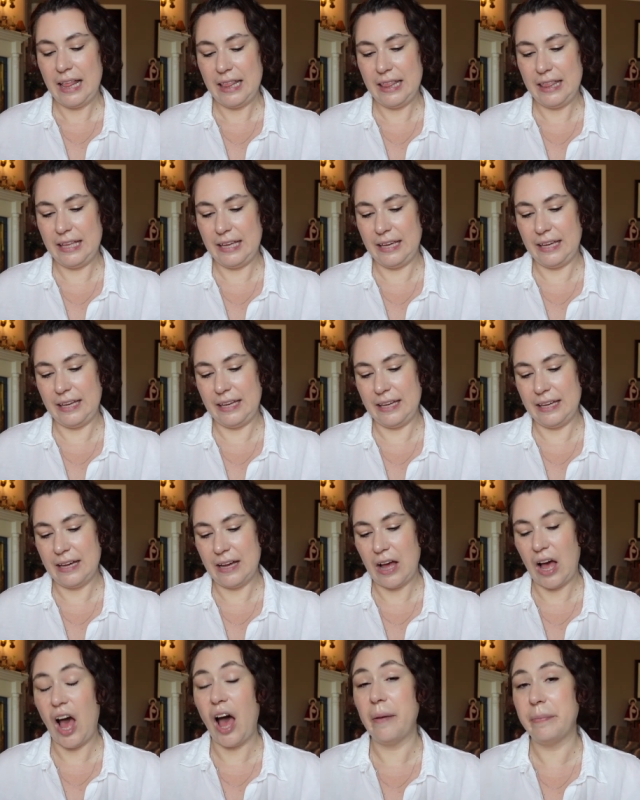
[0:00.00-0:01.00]
the
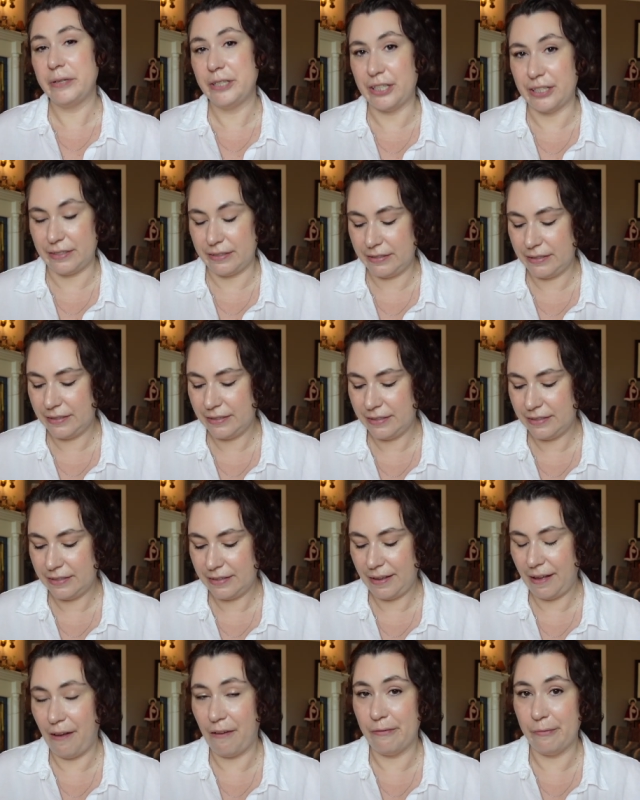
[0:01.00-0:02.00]
option
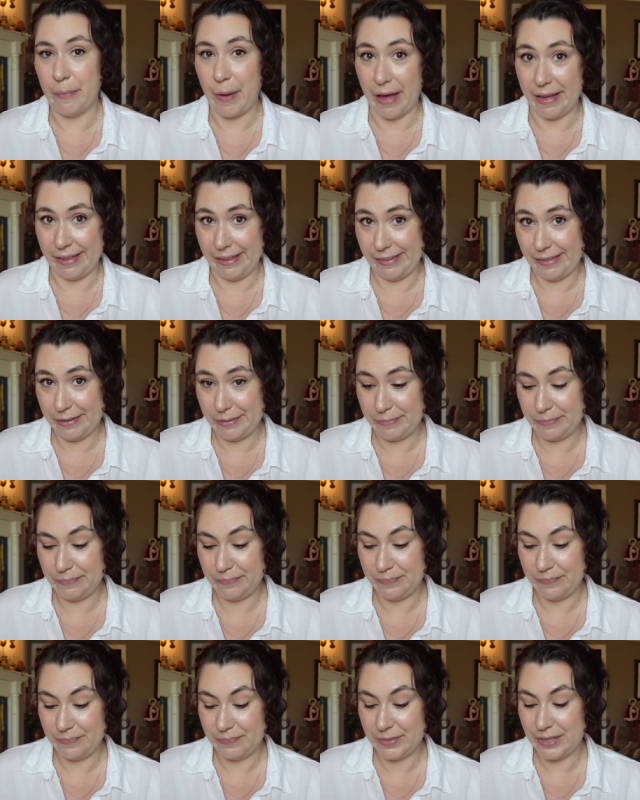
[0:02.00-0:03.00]
of buying them
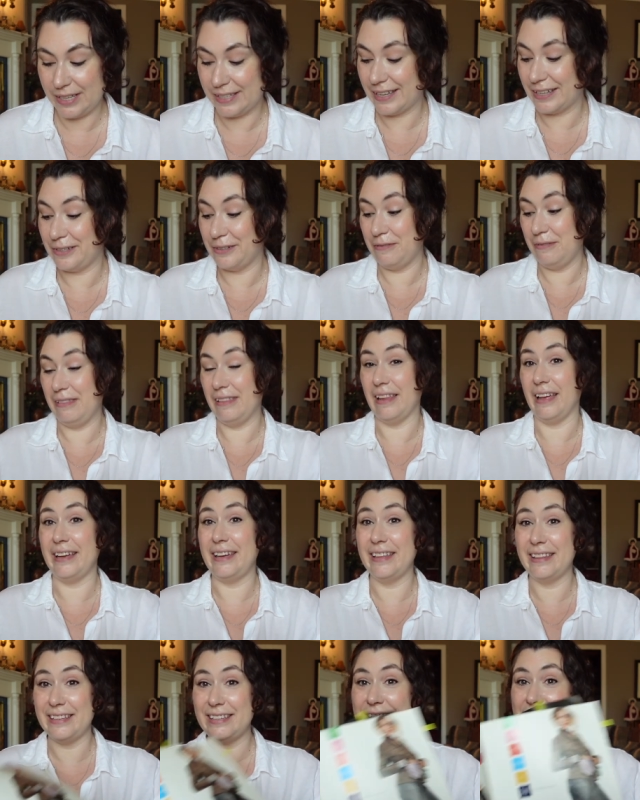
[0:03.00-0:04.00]
because I do
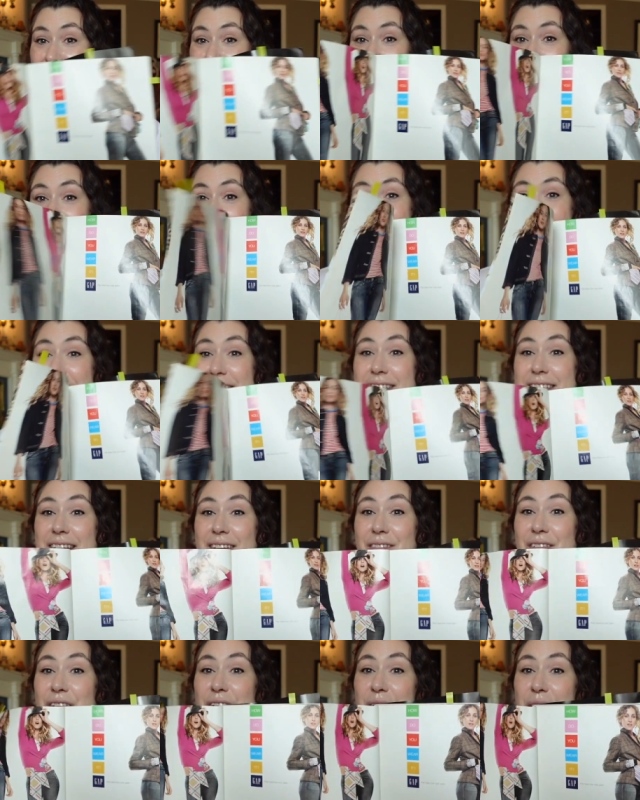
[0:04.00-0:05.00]
like these outfits,
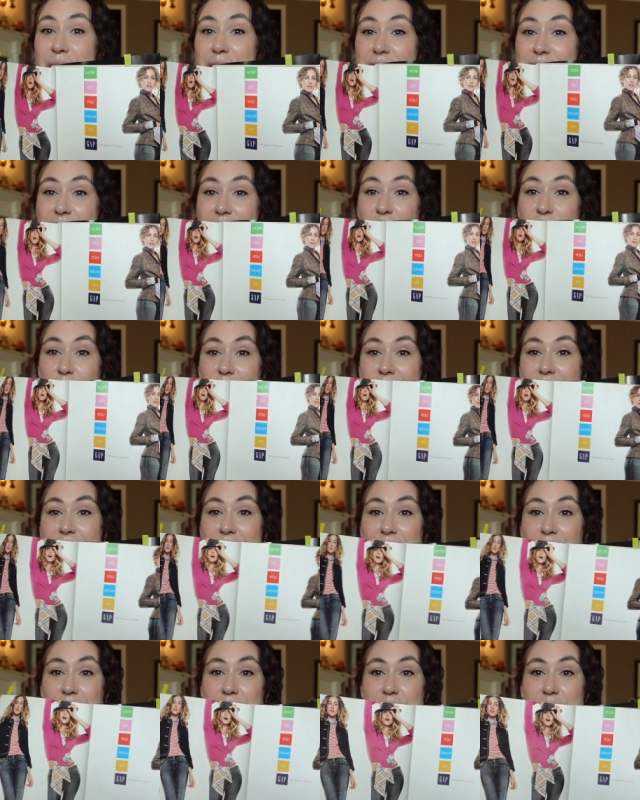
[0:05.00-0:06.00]
even though it's a 20
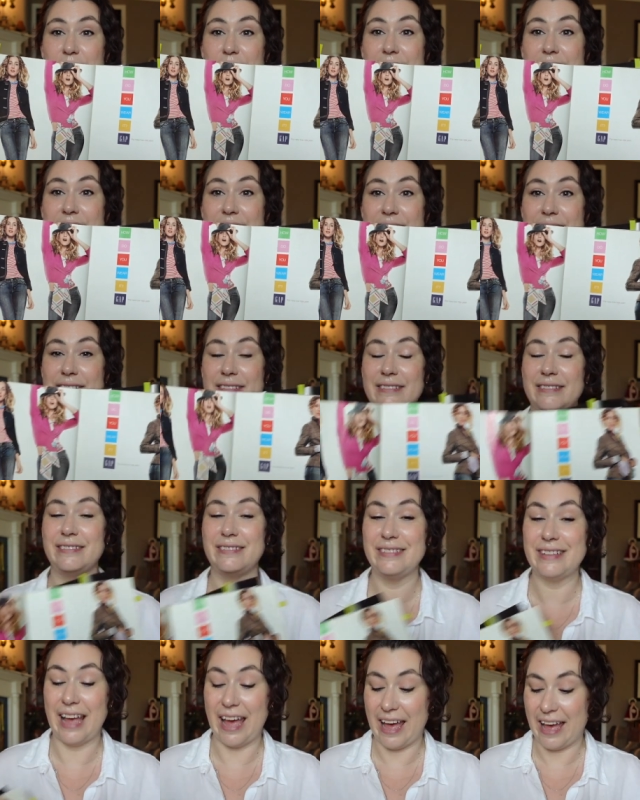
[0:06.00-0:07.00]
year old
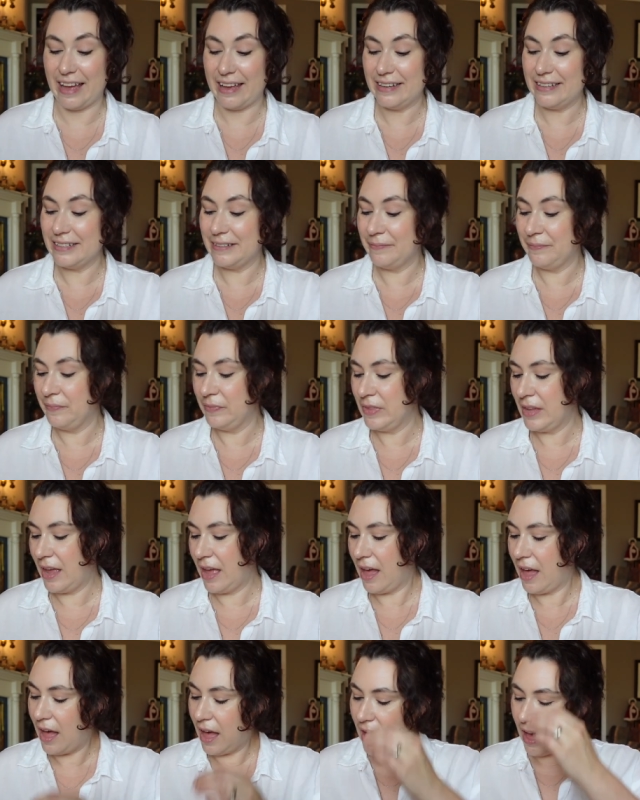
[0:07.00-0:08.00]
ad.
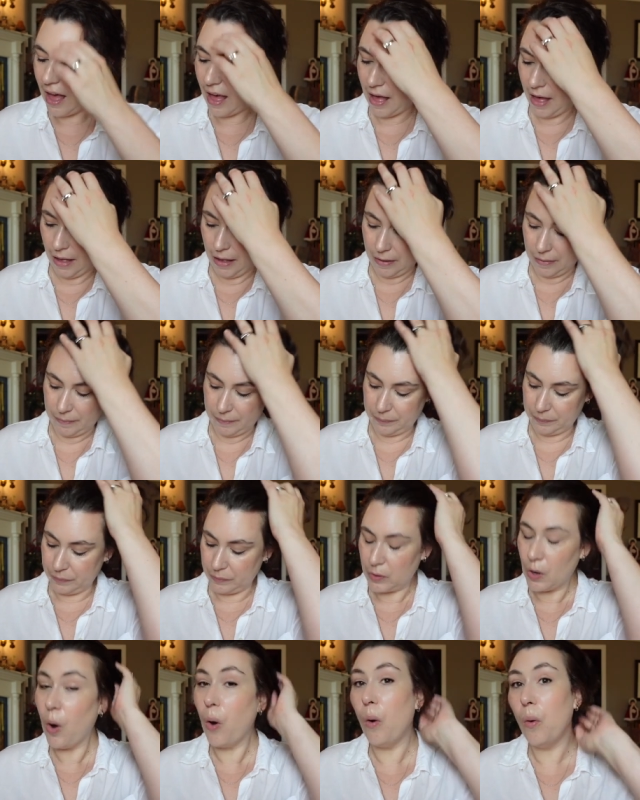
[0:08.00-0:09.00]
Um,
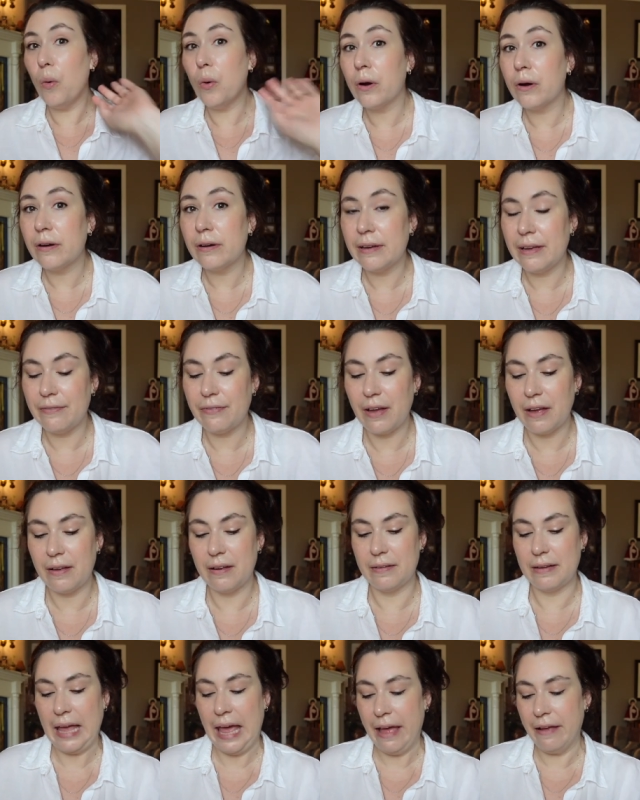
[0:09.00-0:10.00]
or if I
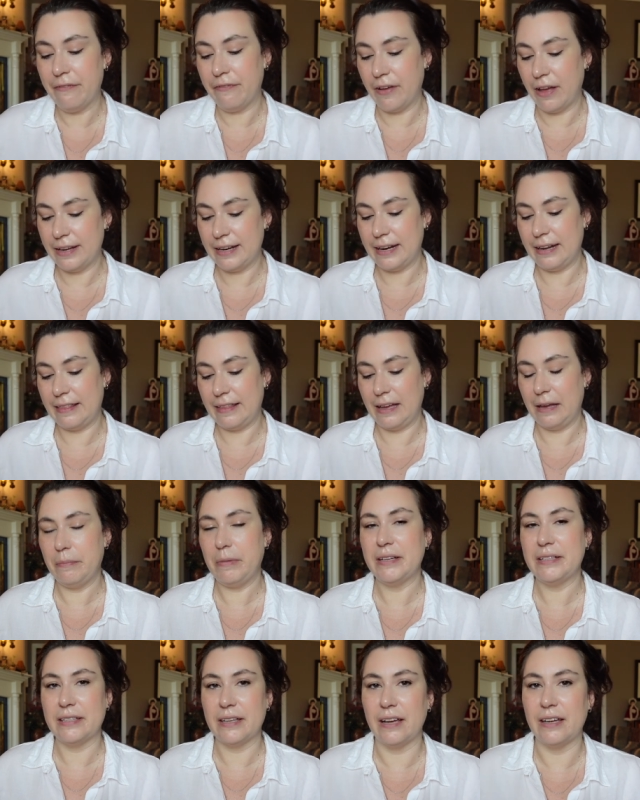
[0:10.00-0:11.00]
can't find anything in
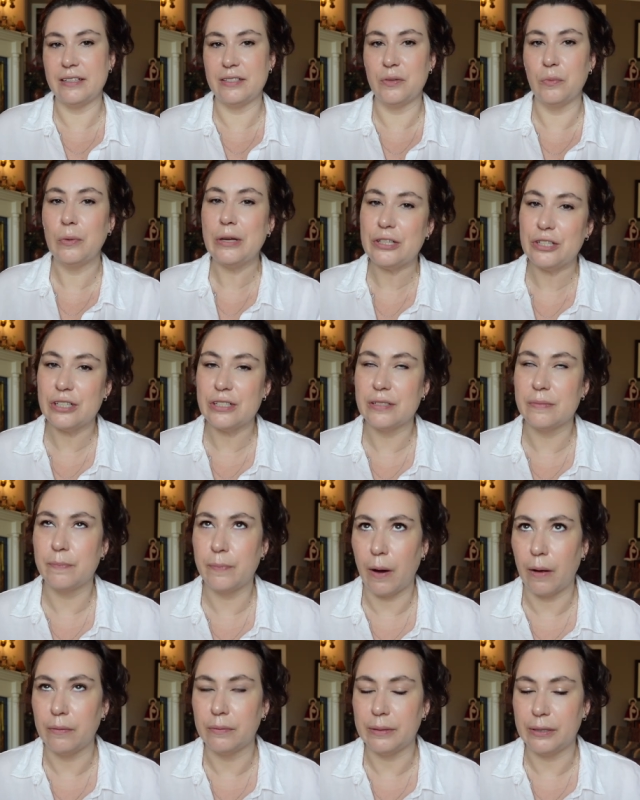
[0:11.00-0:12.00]
my size, which is
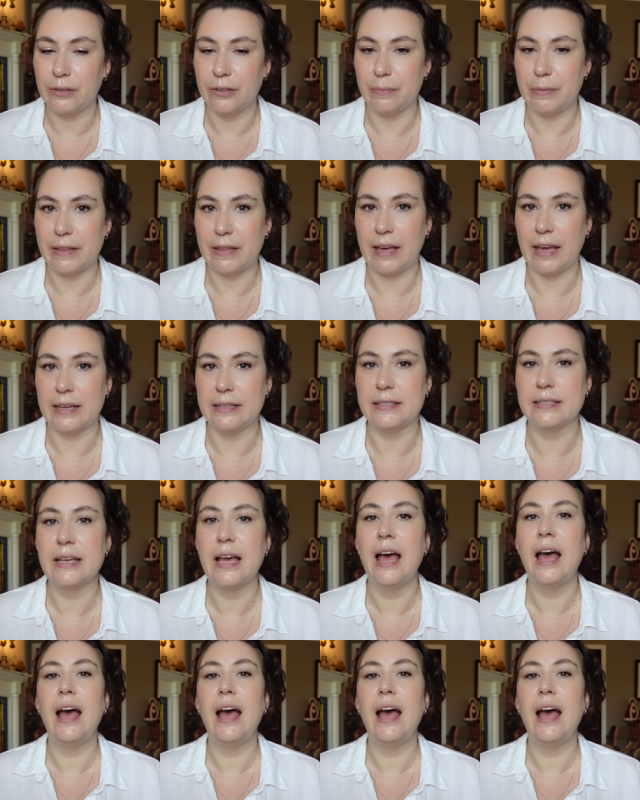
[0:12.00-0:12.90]
probably going to be the case,